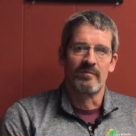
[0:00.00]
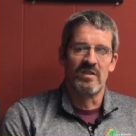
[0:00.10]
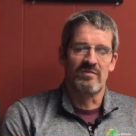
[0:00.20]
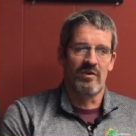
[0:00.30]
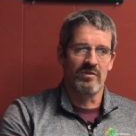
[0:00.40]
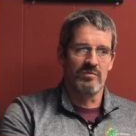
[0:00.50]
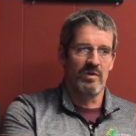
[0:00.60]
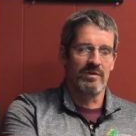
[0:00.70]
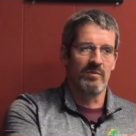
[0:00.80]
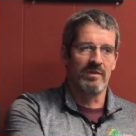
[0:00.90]
as far as
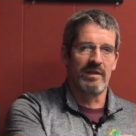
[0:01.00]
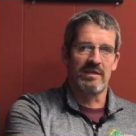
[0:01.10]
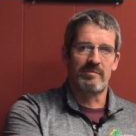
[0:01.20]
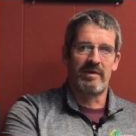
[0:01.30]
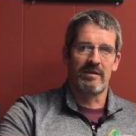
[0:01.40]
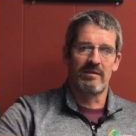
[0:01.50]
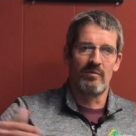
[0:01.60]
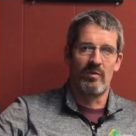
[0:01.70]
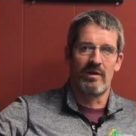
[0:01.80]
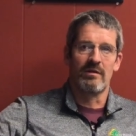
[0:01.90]
what they expect
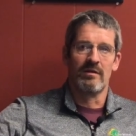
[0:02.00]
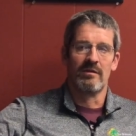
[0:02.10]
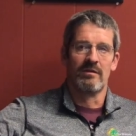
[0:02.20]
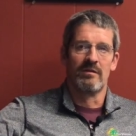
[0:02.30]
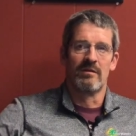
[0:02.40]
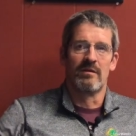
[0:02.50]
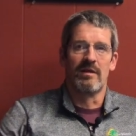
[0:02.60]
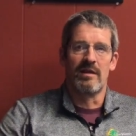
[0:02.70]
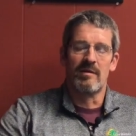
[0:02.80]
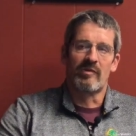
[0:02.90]
and what
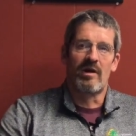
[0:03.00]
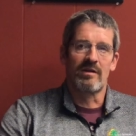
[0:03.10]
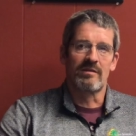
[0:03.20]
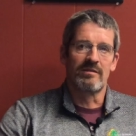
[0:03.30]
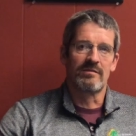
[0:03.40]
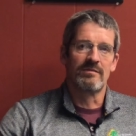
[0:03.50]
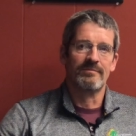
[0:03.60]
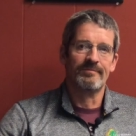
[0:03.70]
the end product is.